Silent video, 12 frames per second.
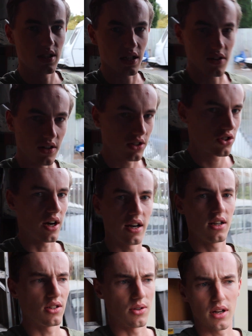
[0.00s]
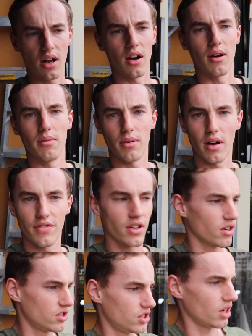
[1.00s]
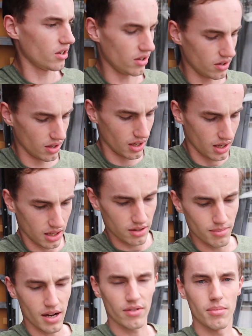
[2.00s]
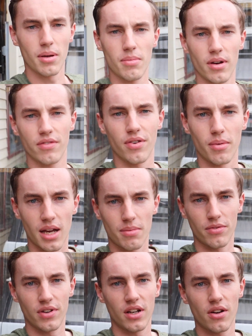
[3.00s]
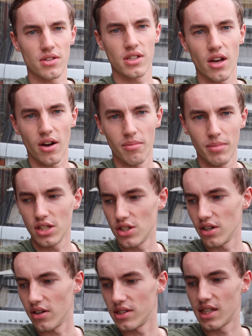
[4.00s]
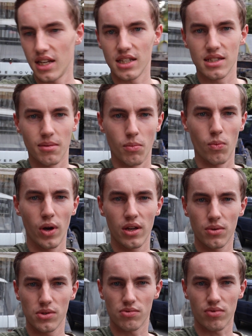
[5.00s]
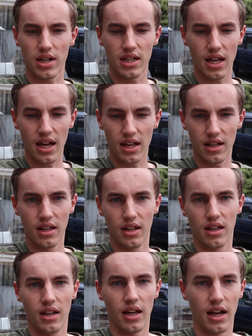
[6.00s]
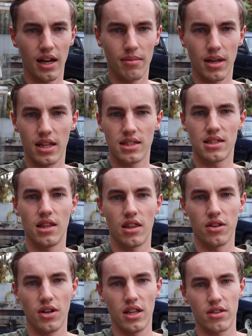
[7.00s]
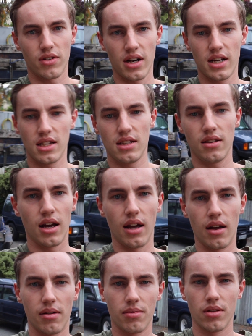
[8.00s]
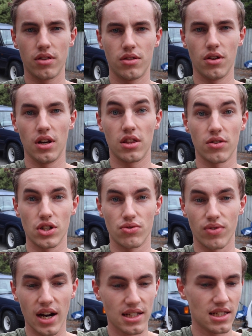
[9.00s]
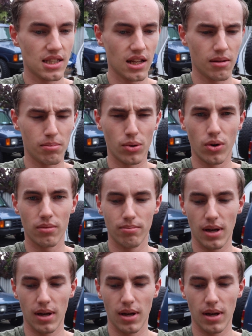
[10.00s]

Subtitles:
tearing straight into it. Oh, I forgot to show you. You may remember from a couple videos ago I mentioned I was getting some wheels redone, and the 33 inch razors that I bought